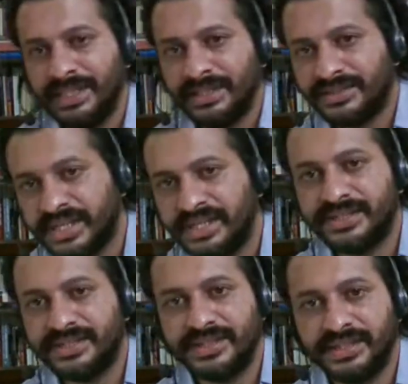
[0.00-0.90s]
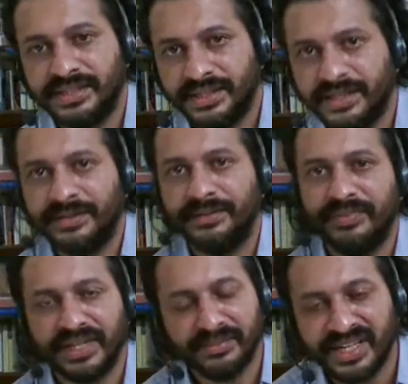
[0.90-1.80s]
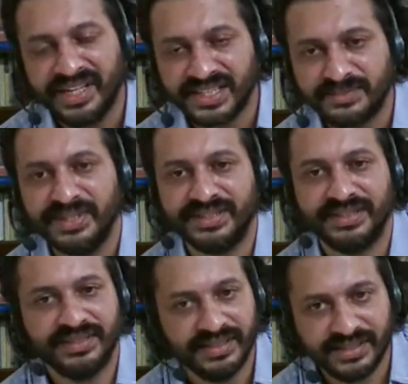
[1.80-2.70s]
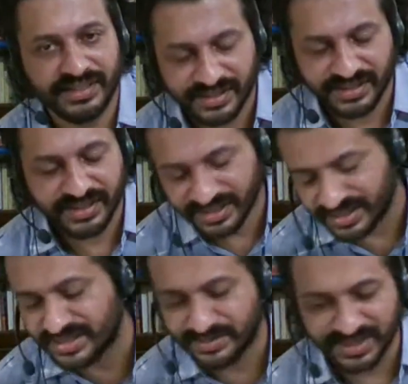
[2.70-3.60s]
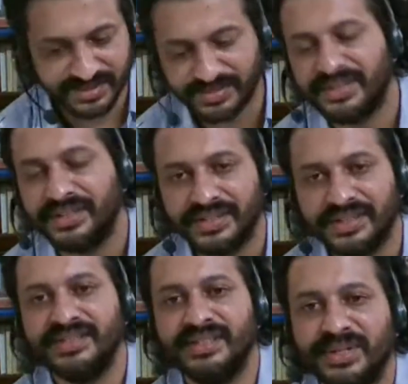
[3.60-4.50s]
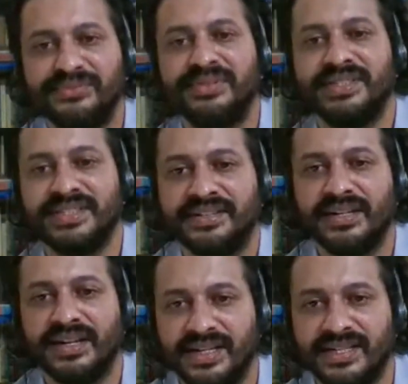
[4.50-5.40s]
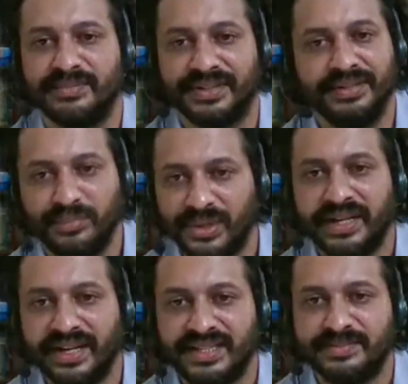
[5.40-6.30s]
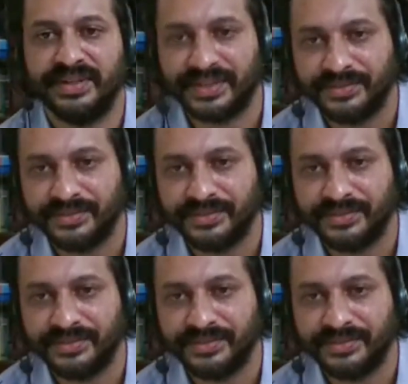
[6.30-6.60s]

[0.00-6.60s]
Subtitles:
So that's the, there are many aspects, the other aspects, but this is one of the central aspect, political aspect.